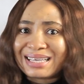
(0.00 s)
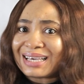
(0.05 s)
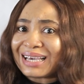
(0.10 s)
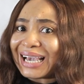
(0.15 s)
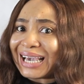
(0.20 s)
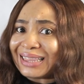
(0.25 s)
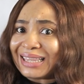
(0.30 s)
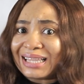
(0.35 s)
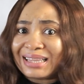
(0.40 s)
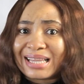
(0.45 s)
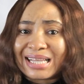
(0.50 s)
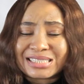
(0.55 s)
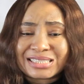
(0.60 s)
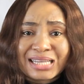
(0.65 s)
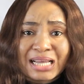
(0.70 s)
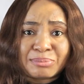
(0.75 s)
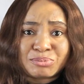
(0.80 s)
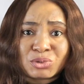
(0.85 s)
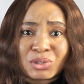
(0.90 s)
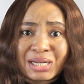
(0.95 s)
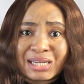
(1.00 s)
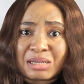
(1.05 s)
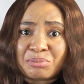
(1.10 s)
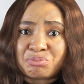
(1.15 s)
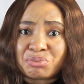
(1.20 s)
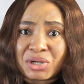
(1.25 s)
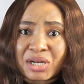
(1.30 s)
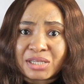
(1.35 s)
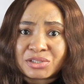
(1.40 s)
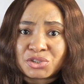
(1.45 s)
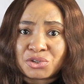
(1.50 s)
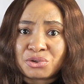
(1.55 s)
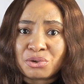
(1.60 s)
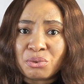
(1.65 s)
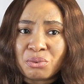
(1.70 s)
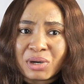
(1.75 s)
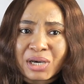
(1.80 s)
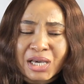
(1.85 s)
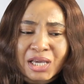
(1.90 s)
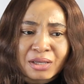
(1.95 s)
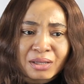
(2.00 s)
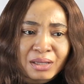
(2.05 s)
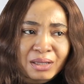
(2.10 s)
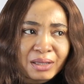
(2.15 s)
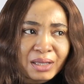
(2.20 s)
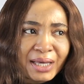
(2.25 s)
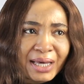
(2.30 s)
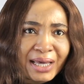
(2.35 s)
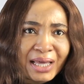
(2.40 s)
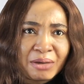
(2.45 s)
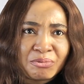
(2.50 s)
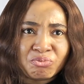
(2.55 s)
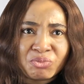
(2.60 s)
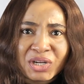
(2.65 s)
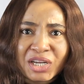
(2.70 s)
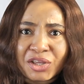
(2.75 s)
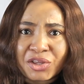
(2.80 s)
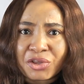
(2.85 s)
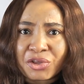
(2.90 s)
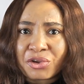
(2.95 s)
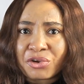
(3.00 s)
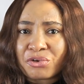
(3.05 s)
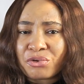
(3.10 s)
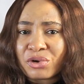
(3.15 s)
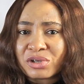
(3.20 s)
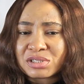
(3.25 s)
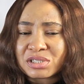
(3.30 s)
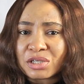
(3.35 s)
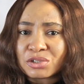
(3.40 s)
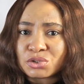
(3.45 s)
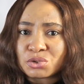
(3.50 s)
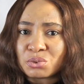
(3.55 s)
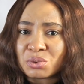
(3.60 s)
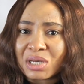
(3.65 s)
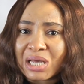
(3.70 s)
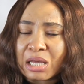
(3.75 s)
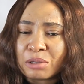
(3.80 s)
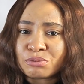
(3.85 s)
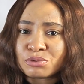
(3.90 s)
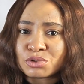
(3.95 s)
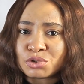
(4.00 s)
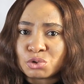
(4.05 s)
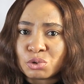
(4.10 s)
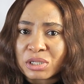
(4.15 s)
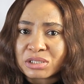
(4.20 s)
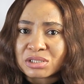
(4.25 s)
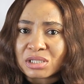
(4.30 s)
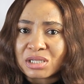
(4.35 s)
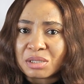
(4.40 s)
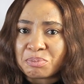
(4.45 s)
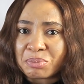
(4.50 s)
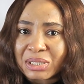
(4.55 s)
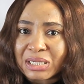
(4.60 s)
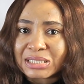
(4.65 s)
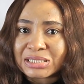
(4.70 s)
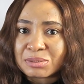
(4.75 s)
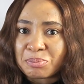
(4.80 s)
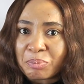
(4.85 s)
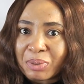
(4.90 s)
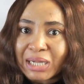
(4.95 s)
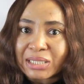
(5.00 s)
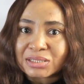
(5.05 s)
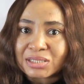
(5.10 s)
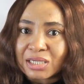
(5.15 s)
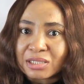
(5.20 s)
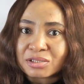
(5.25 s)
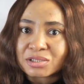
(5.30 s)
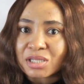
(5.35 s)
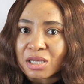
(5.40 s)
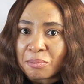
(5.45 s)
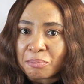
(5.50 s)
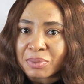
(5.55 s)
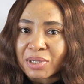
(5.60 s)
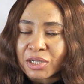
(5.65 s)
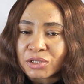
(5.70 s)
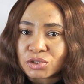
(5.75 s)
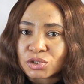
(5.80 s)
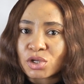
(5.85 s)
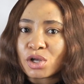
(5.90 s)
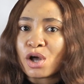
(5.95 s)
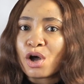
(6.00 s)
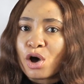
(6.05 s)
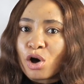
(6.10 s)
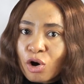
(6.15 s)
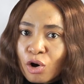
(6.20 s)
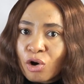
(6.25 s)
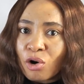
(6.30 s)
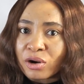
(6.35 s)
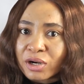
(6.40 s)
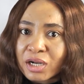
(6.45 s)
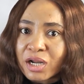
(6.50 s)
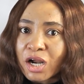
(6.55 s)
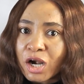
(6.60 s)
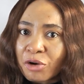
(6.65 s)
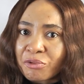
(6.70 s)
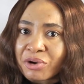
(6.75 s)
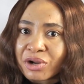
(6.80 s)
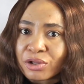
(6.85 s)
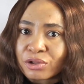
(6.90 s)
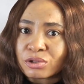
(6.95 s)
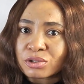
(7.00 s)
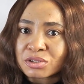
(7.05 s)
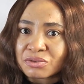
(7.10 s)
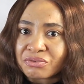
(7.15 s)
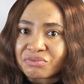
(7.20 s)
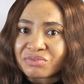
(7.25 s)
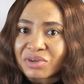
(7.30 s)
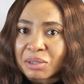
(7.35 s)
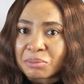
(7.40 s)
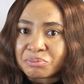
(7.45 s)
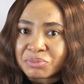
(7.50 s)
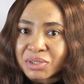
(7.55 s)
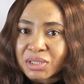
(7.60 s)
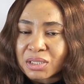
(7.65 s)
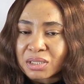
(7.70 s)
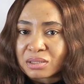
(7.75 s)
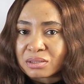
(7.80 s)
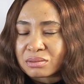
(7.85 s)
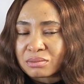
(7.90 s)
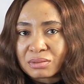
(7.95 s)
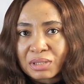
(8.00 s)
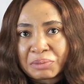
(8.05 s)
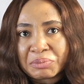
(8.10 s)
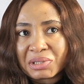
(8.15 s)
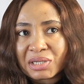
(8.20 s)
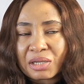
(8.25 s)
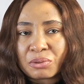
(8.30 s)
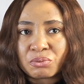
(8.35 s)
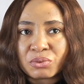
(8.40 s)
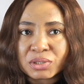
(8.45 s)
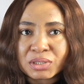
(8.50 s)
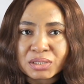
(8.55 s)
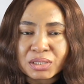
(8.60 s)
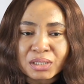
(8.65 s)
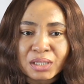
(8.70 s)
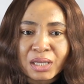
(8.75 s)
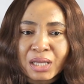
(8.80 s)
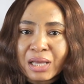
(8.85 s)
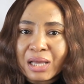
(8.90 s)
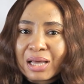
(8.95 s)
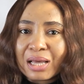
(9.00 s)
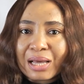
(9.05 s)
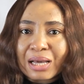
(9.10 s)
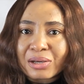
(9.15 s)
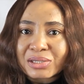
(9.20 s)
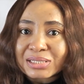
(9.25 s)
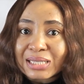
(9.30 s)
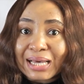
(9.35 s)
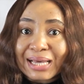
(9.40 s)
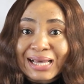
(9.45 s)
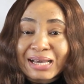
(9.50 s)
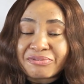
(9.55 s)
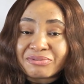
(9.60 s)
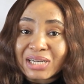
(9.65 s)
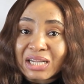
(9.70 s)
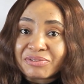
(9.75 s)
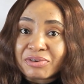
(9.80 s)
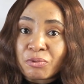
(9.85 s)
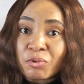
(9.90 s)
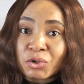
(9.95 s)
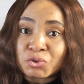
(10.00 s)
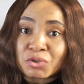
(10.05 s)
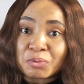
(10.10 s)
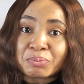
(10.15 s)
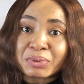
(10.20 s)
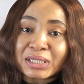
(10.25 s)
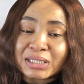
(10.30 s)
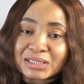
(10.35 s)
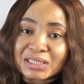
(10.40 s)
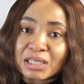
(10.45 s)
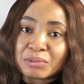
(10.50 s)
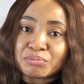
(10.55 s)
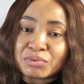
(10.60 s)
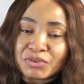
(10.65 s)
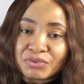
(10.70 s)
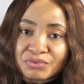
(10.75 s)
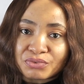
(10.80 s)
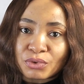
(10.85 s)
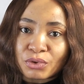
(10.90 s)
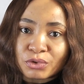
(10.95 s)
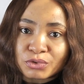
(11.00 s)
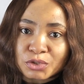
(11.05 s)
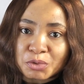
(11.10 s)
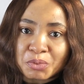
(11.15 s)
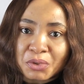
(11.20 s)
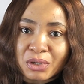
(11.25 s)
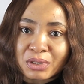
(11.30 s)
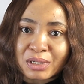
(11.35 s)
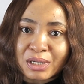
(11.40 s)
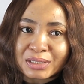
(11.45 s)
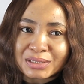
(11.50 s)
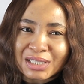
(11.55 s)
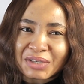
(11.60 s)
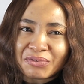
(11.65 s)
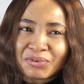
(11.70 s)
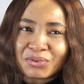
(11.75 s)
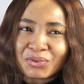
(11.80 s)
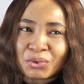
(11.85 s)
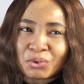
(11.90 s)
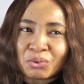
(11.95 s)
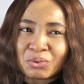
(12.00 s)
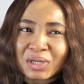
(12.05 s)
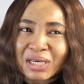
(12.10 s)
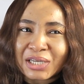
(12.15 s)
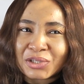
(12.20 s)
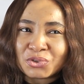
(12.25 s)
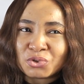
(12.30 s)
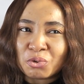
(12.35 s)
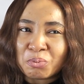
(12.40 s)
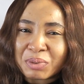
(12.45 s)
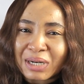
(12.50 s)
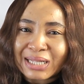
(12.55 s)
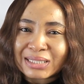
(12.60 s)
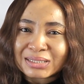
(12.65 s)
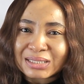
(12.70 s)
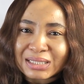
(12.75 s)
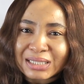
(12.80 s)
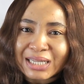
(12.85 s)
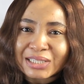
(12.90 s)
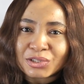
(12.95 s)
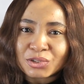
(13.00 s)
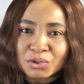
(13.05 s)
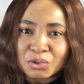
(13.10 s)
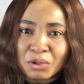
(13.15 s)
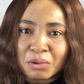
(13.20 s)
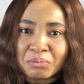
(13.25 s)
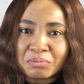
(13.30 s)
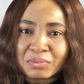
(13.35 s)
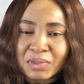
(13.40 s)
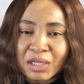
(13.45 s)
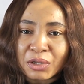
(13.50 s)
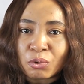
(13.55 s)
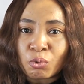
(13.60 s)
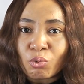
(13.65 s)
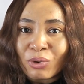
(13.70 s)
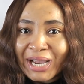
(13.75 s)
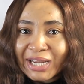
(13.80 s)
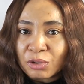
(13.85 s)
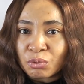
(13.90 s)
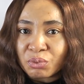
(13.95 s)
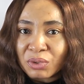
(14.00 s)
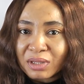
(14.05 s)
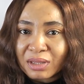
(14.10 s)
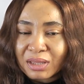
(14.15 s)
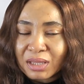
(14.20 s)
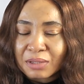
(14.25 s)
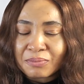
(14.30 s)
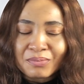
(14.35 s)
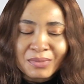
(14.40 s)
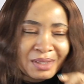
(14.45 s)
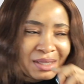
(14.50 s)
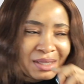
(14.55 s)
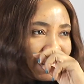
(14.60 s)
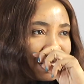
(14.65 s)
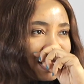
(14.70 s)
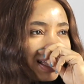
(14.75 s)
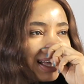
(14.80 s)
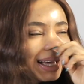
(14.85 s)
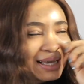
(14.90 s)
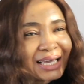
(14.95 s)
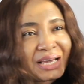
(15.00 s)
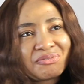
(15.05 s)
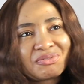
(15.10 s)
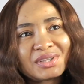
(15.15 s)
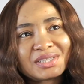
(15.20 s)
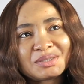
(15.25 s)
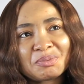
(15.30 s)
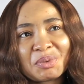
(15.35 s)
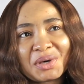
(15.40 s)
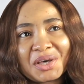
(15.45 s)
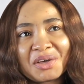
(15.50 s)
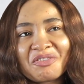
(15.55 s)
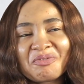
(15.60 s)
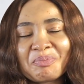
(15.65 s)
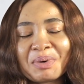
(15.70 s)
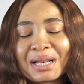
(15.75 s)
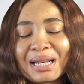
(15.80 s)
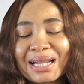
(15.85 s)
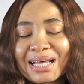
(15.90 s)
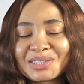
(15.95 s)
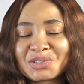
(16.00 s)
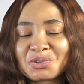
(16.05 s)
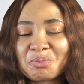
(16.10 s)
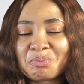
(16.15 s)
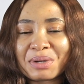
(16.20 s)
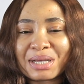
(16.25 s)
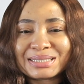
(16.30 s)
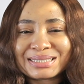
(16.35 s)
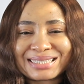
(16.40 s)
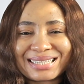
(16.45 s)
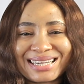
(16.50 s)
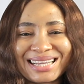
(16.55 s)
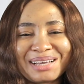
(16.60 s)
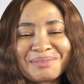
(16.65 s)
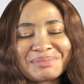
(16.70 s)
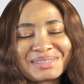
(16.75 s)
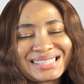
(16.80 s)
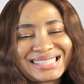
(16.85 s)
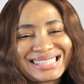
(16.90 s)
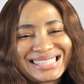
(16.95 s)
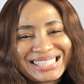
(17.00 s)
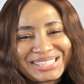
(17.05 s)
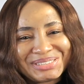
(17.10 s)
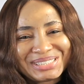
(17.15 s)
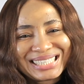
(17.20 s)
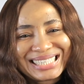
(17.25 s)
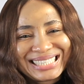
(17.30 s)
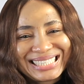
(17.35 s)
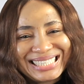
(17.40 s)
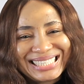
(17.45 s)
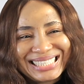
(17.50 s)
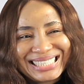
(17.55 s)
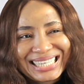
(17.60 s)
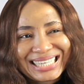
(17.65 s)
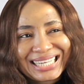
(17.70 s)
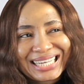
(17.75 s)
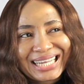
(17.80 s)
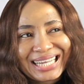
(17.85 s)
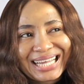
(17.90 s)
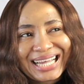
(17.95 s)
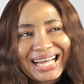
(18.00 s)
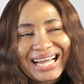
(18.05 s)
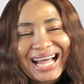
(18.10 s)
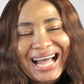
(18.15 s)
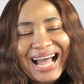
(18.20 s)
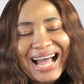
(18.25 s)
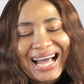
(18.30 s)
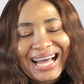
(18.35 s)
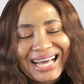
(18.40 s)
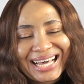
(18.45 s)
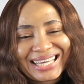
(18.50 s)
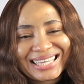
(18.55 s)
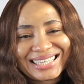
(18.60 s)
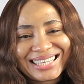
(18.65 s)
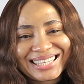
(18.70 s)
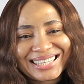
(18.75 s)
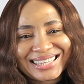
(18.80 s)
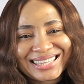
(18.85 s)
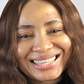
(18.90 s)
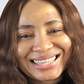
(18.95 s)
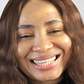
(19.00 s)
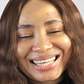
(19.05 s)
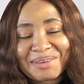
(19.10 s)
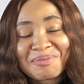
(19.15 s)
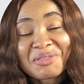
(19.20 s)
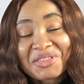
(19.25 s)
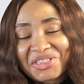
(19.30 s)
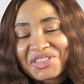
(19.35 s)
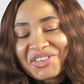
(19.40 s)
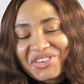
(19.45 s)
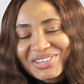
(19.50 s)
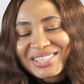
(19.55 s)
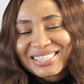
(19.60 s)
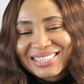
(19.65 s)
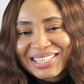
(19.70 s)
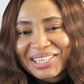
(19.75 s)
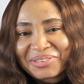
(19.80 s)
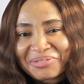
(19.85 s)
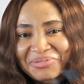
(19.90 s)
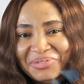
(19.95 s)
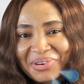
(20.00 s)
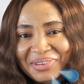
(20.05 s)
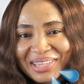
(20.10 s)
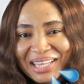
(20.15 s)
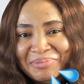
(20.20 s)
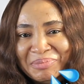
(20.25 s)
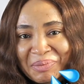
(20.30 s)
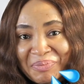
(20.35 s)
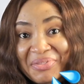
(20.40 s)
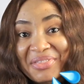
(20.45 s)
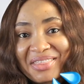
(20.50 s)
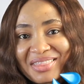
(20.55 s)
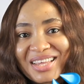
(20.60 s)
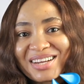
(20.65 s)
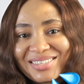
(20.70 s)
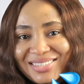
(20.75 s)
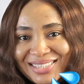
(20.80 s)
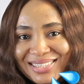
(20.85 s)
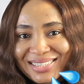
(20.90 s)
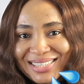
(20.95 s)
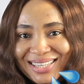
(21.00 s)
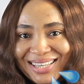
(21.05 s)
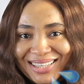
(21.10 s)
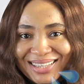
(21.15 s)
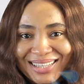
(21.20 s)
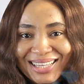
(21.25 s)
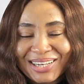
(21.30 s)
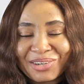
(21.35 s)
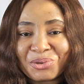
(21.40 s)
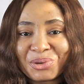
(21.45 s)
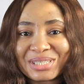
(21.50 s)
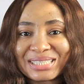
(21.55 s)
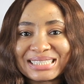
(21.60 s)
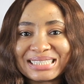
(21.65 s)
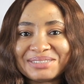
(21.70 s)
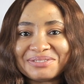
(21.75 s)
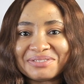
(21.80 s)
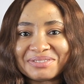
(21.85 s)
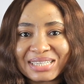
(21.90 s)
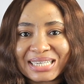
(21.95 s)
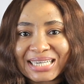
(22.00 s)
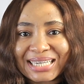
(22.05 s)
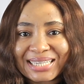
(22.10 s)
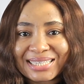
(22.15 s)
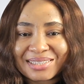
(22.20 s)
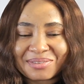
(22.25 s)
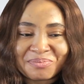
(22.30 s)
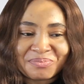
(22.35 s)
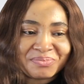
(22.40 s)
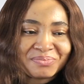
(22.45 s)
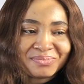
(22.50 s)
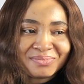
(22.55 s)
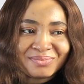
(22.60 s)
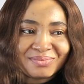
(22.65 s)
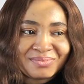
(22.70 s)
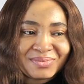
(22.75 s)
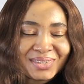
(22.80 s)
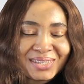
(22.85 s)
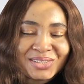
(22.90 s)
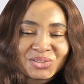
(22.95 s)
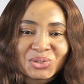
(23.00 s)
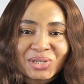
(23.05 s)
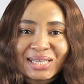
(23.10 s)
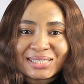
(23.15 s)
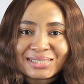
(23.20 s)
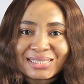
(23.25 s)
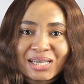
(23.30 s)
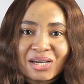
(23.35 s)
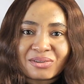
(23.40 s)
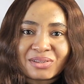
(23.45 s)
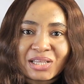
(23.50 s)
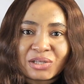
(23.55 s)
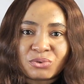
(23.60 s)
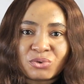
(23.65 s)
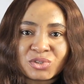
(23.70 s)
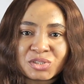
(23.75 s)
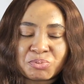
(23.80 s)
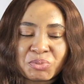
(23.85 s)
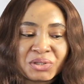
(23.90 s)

I think that's absolutely brilliant. You know why? I am really curious as to how would you actually place pattern templates on crinkled fabric. I mean, I wonder, because I have never worked with Plissé before, to be honest, even though I do plan to get some in a wide width. I have this pair of palazzo pants that I am secretly I'm thirsting for them. I'm thirsting. They look divine. So let's see how that goes.